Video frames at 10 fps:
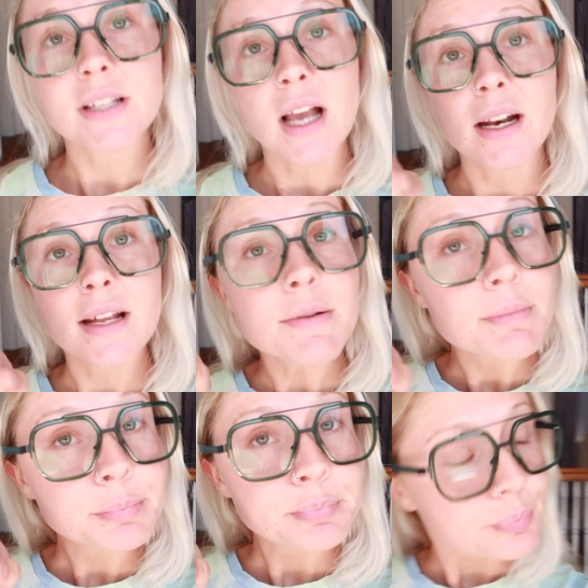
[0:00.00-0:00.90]
cut
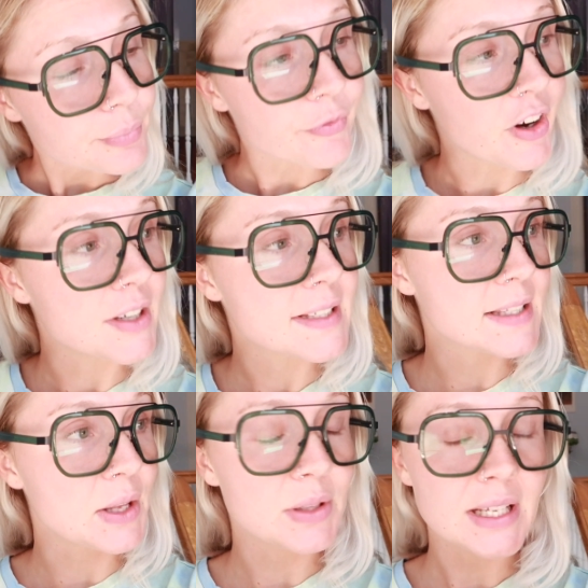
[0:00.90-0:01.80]
in very
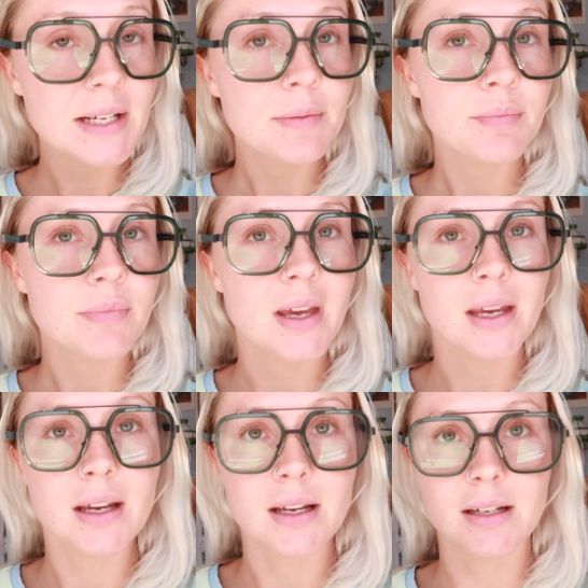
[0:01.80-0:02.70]
slowly,
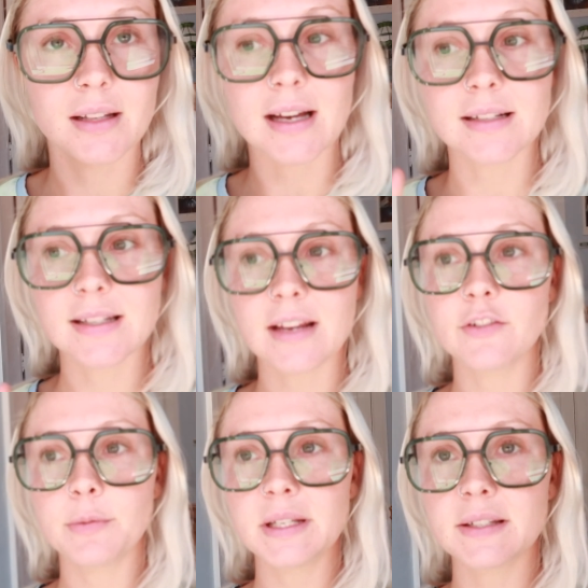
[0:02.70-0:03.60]
and that
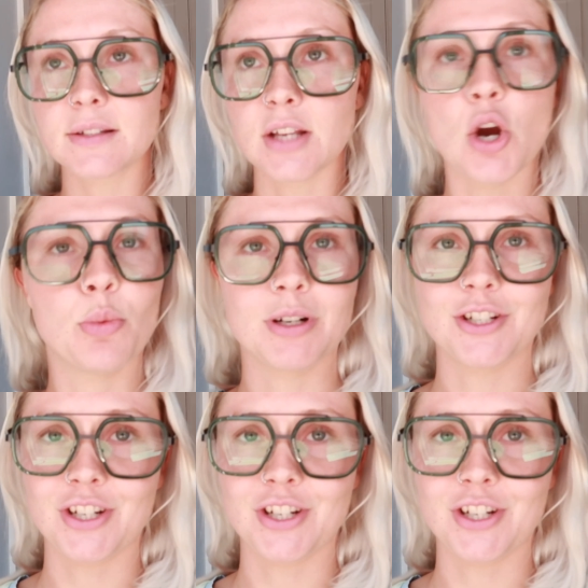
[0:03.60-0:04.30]
saved me so much